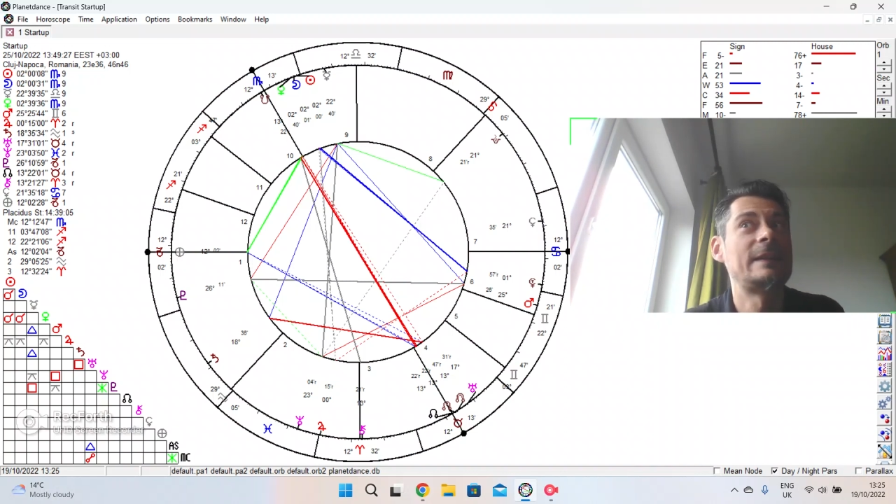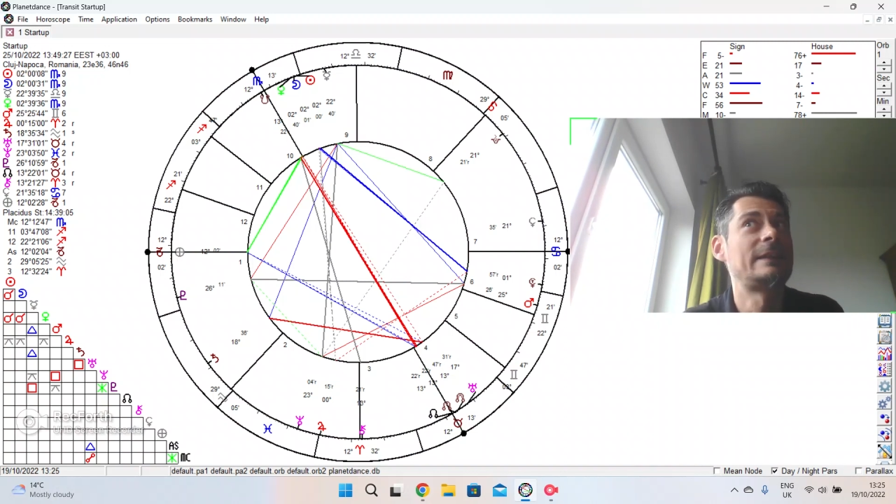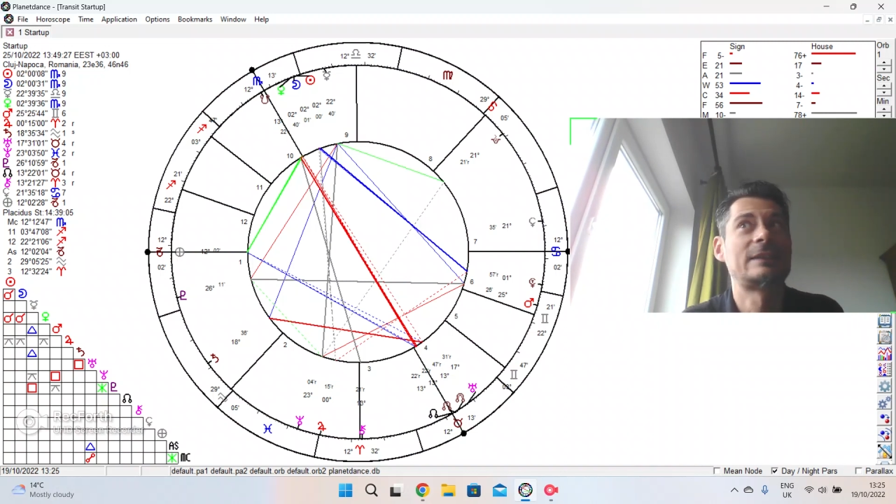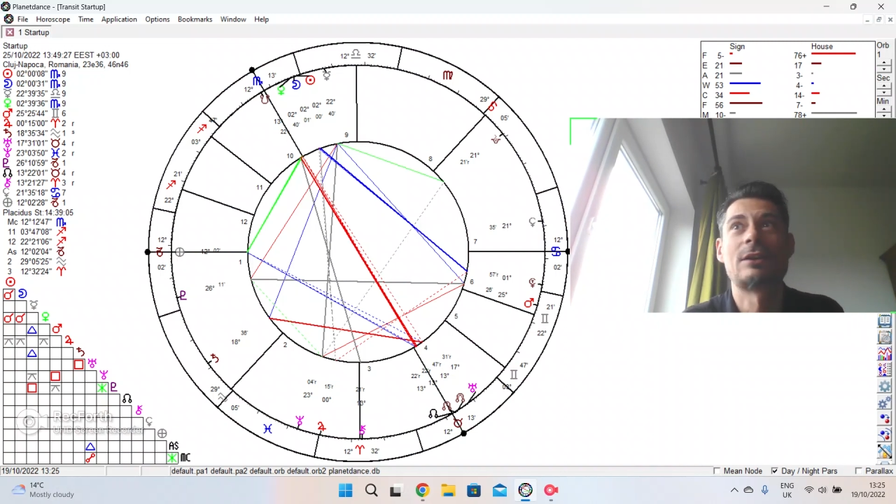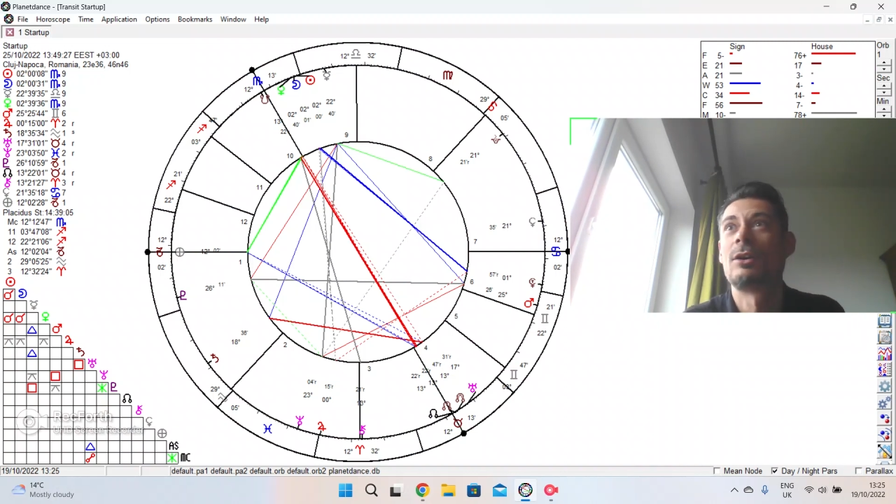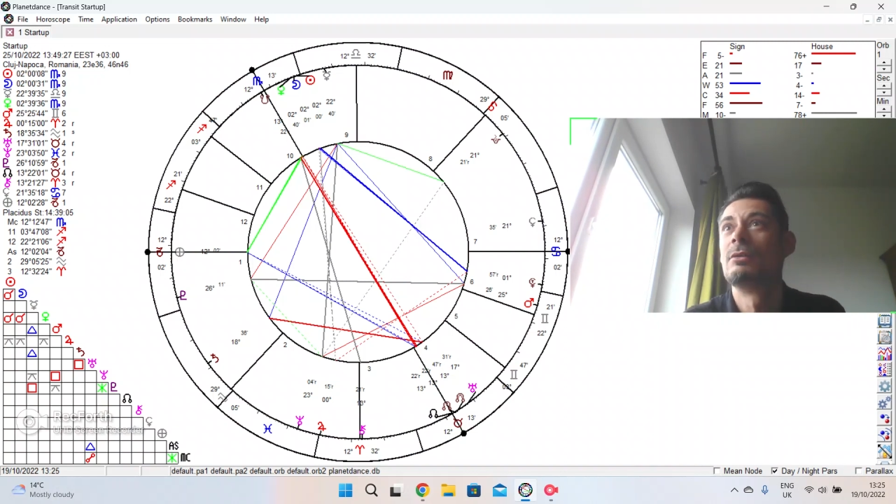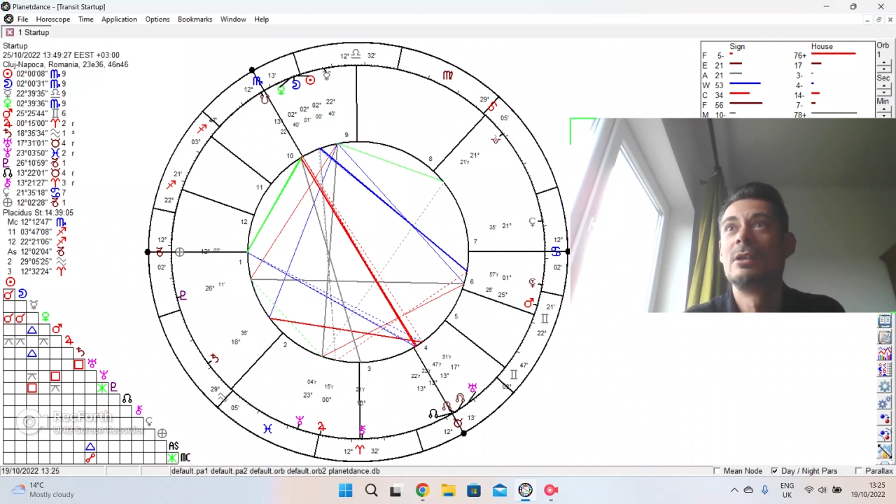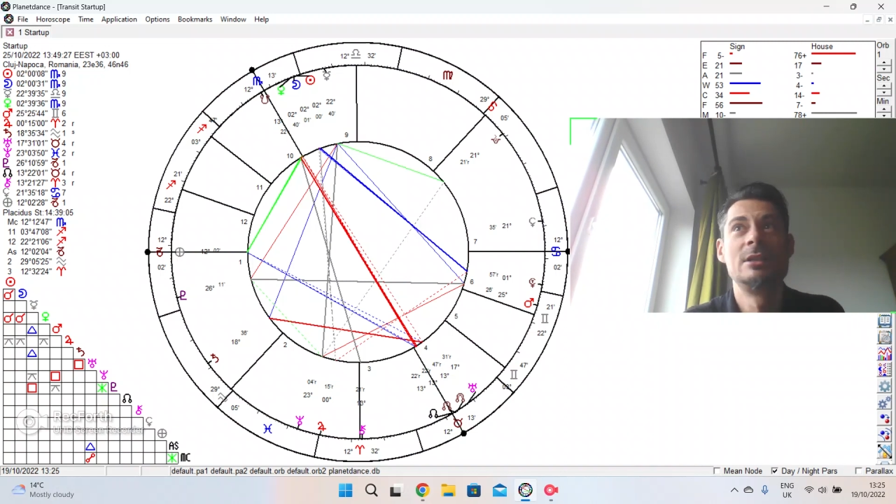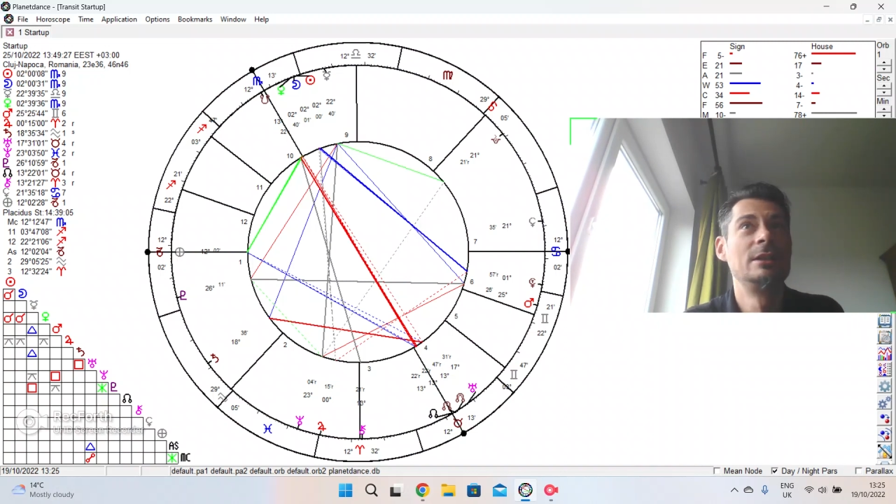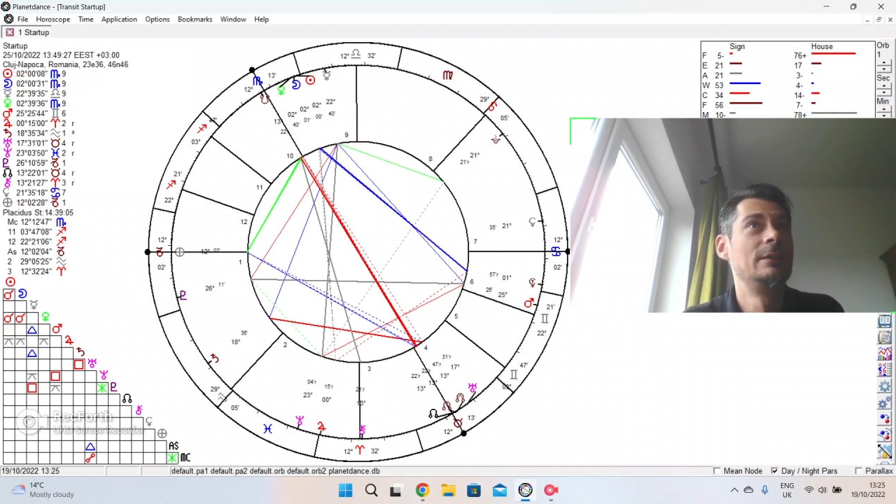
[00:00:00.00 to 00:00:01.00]

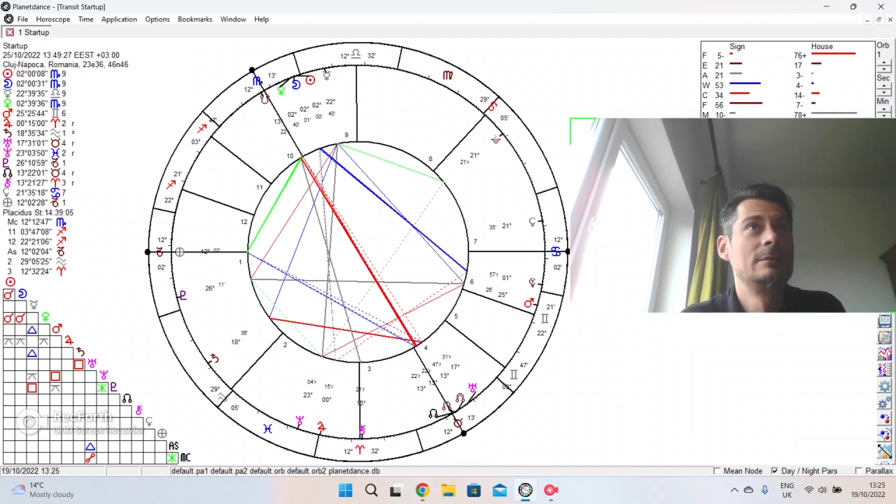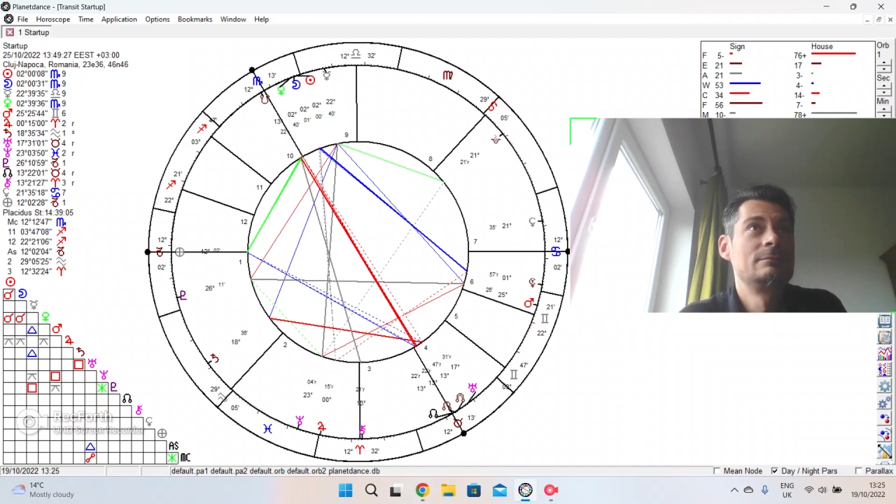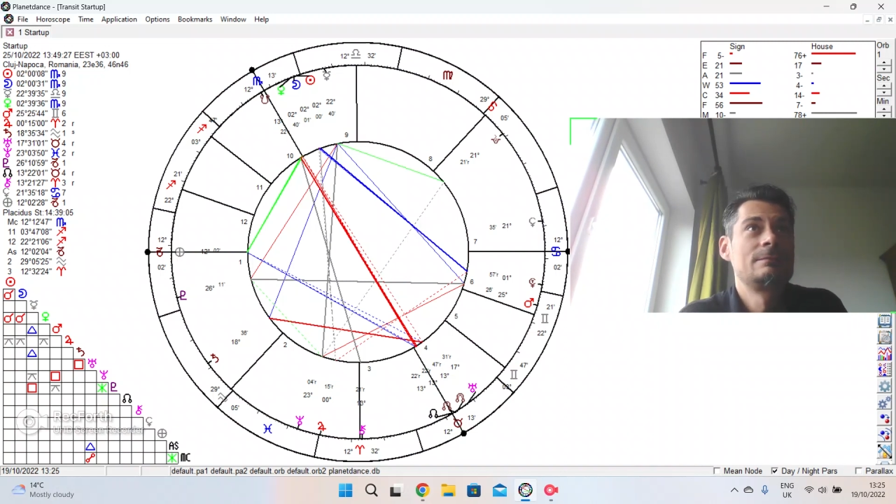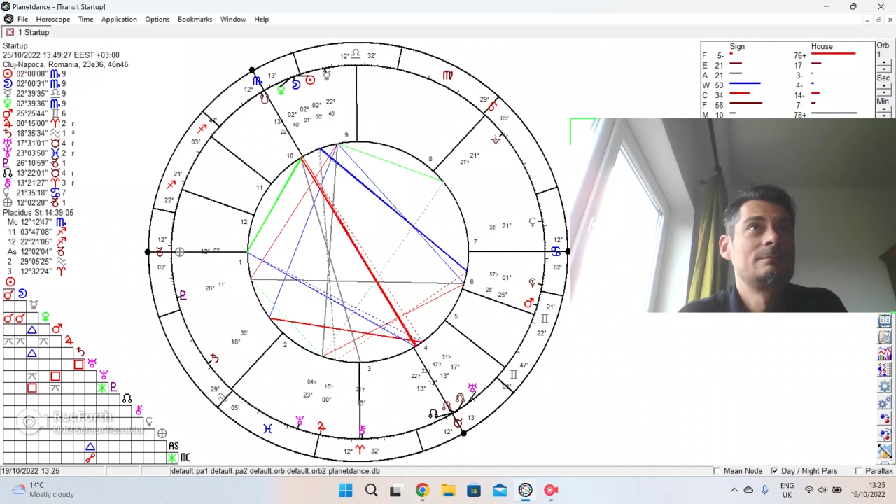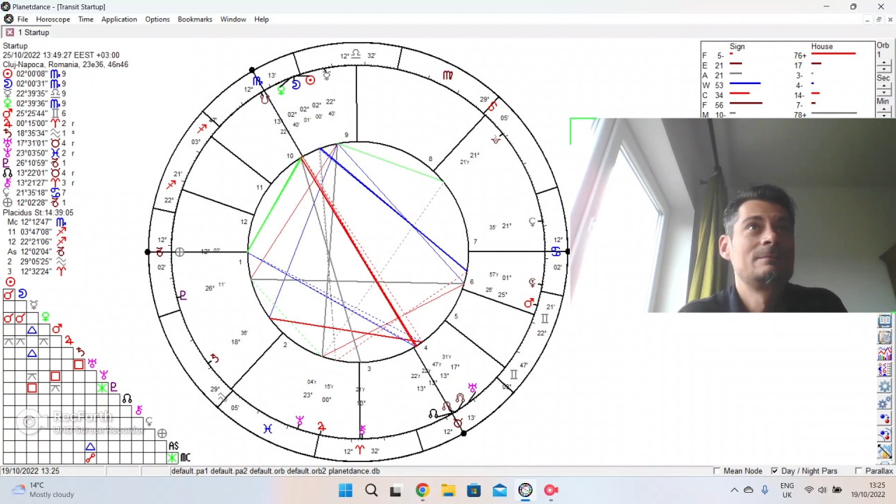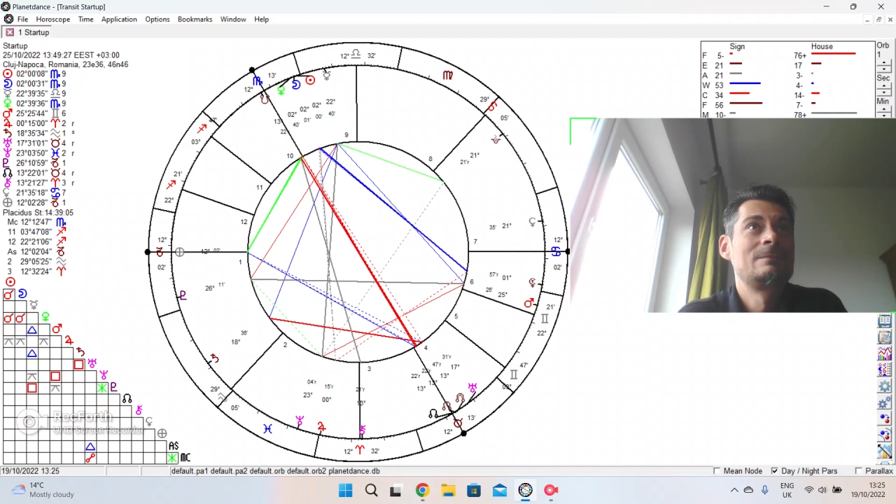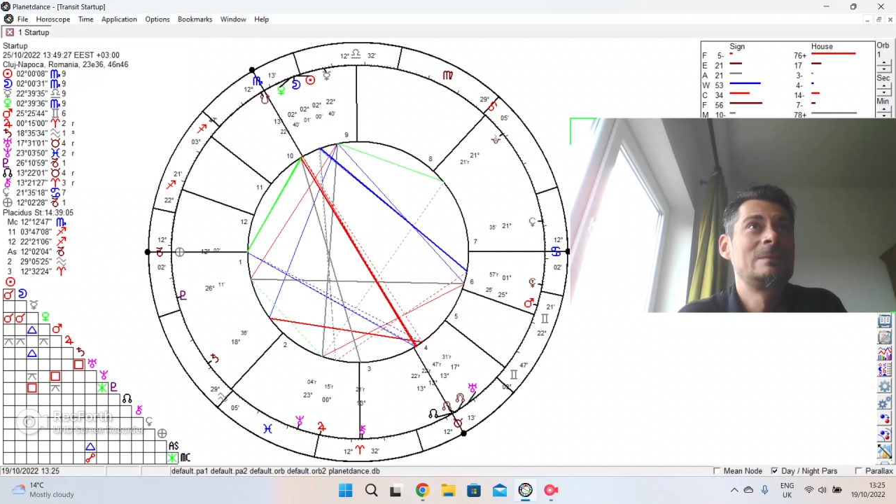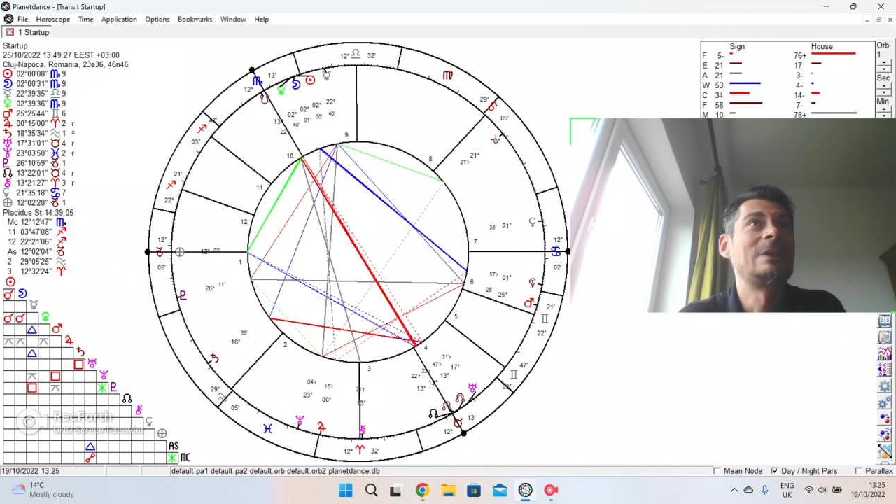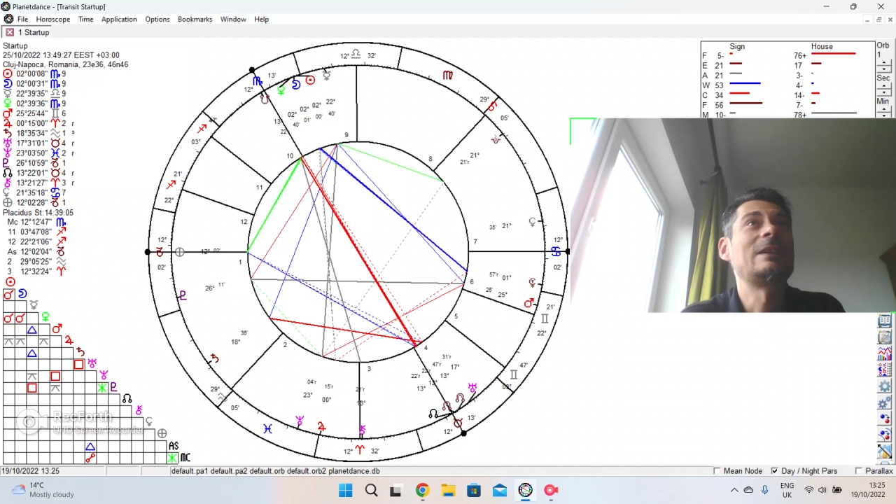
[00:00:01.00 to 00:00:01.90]
Yes, because